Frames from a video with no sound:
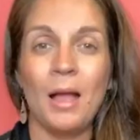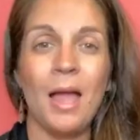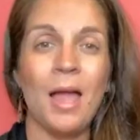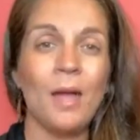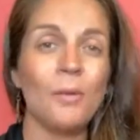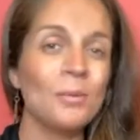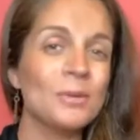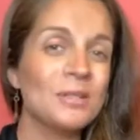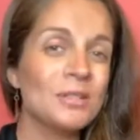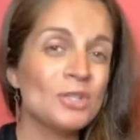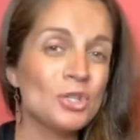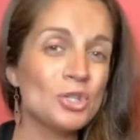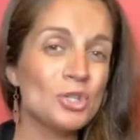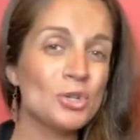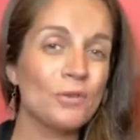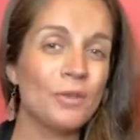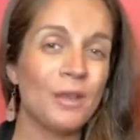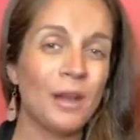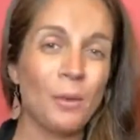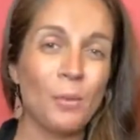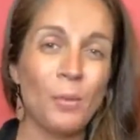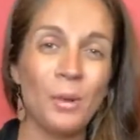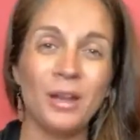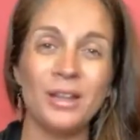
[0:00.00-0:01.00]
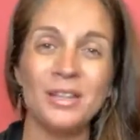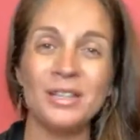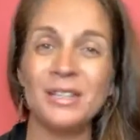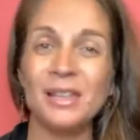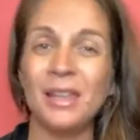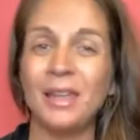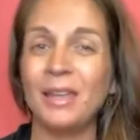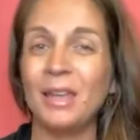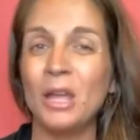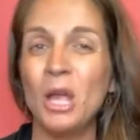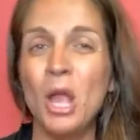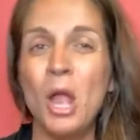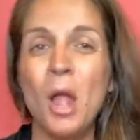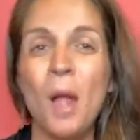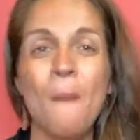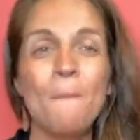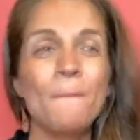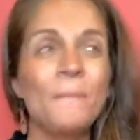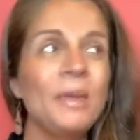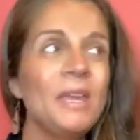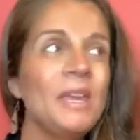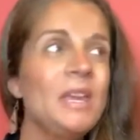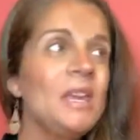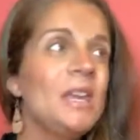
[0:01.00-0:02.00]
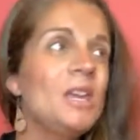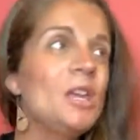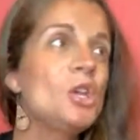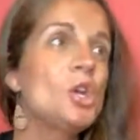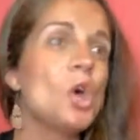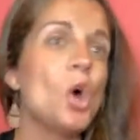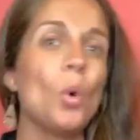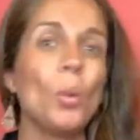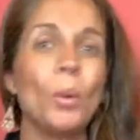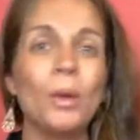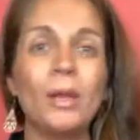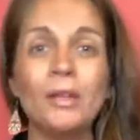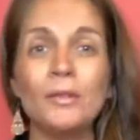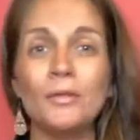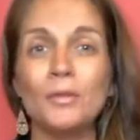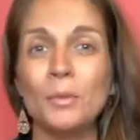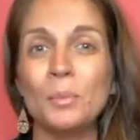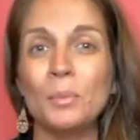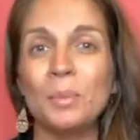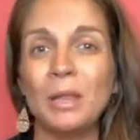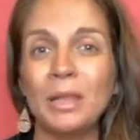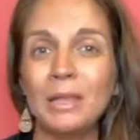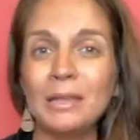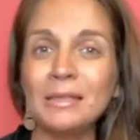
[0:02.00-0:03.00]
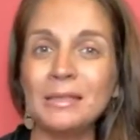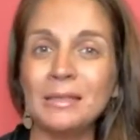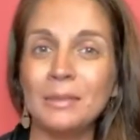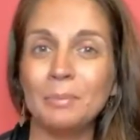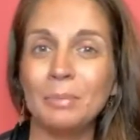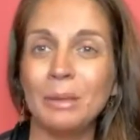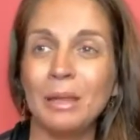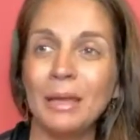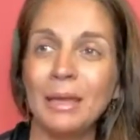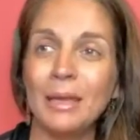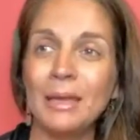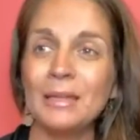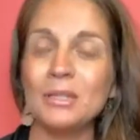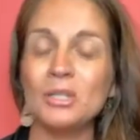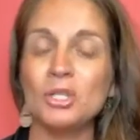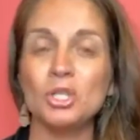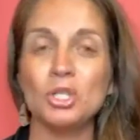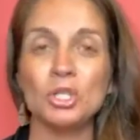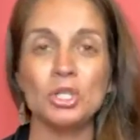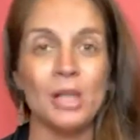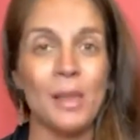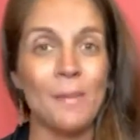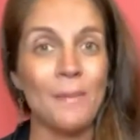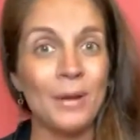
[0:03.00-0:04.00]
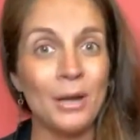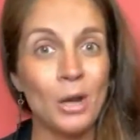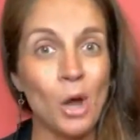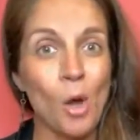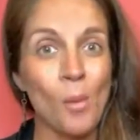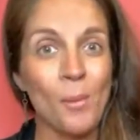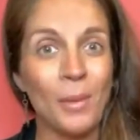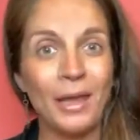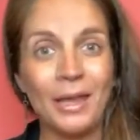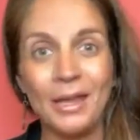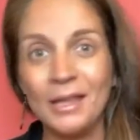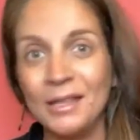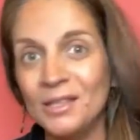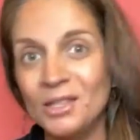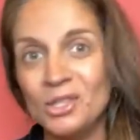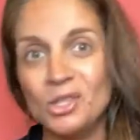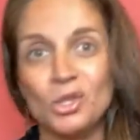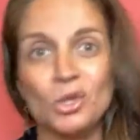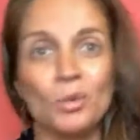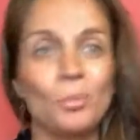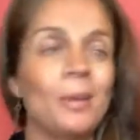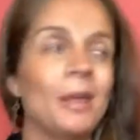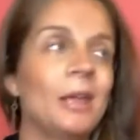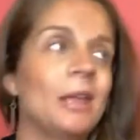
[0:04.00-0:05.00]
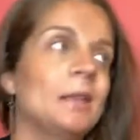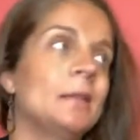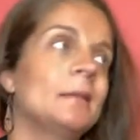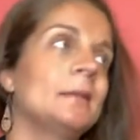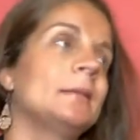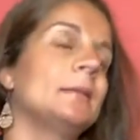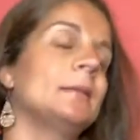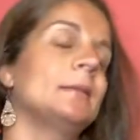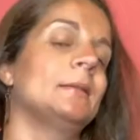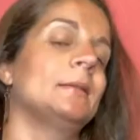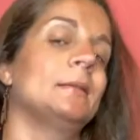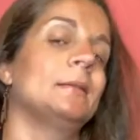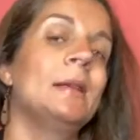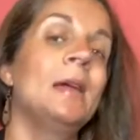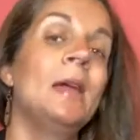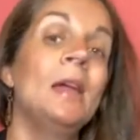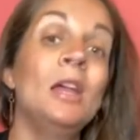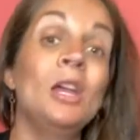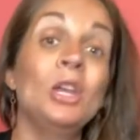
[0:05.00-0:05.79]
I wasn't sure that I wanted to be going from place to place, schlepping all my instruments, and